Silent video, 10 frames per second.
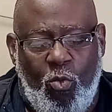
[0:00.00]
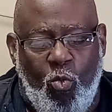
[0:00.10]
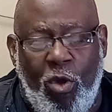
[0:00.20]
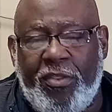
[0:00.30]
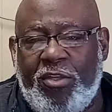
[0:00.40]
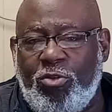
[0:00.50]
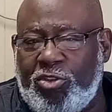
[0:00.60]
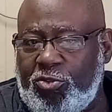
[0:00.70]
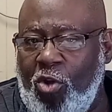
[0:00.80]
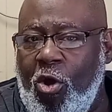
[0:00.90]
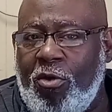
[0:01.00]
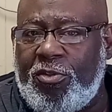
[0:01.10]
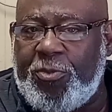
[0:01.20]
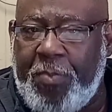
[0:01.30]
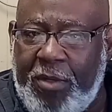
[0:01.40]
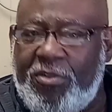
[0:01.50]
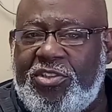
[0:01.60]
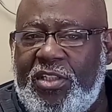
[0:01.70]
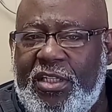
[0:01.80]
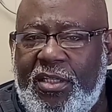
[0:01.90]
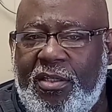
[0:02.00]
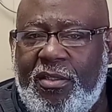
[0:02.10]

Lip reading: Whether you're strong spiritually